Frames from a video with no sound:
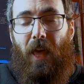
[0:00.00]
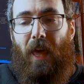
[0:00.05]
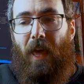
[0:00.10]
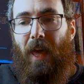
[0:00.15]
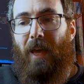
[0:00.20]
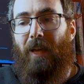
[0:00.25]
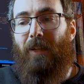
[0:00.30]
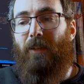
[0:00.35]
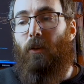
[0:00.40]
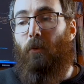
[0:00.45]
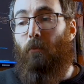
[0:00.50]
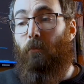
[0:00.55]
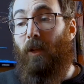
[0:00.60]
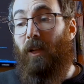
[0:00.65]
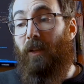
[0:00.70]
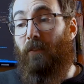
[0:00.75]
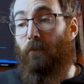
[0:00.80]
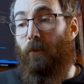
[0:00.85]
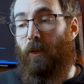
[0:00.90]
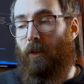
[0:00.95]
And
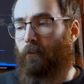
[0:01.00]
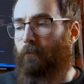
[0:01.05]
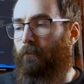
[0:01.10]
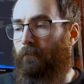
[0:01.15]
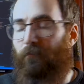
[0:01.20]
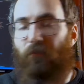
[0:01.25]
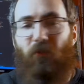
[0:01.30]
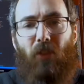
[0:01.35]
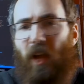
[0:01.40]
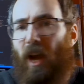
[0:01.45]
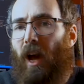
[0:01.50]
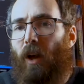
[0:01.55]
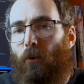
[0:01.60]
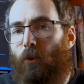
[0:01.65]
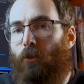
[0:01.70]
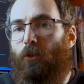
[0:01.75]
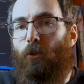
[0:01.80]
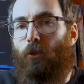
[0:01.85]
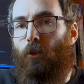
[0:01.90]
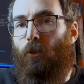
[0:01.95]
believe me, I
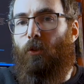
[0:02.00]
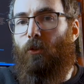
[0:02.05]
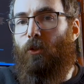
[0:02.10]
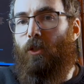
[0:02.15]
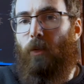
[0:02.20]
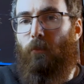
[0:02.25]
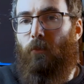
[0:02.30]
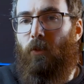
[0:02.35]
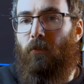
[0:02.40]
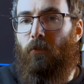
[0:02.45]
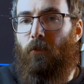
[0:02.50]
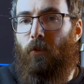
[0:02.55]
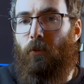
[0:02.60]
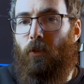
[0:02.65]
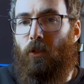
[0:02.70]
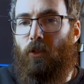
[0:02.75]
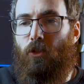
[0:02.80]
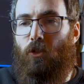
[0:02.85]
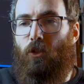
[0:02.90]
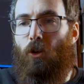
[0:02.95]
wanted to learn something from
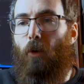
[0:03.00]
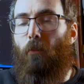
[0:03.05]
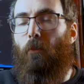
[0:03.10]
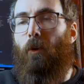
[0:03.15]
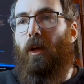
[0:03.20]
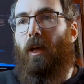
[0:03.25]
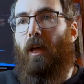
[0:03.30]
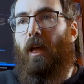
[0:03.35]
this job,